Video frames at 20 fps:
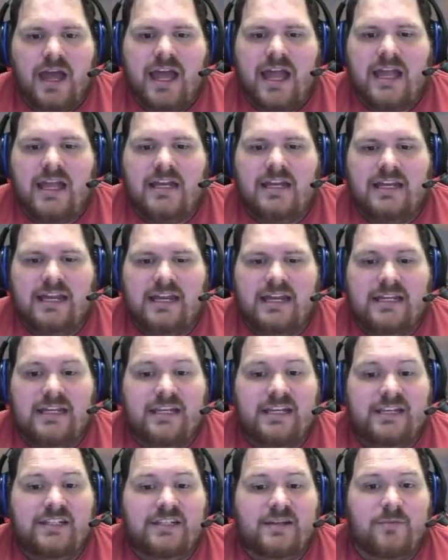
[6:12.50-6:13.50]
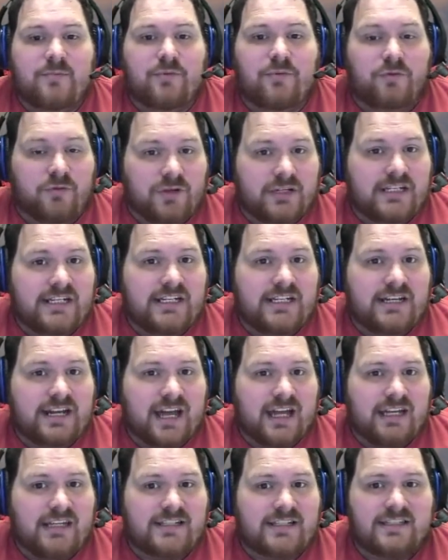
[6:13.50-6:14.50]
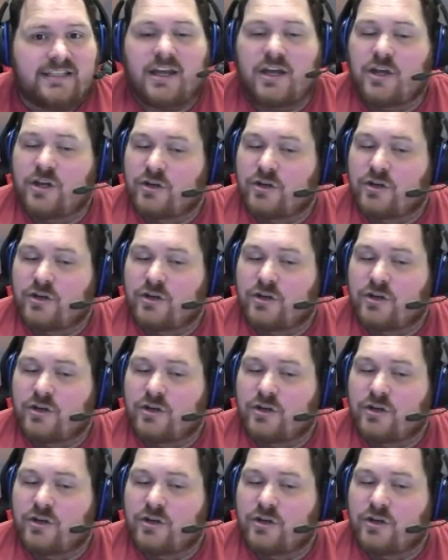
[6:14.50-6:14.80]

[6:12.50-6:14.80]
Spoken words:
and it is pretty nice.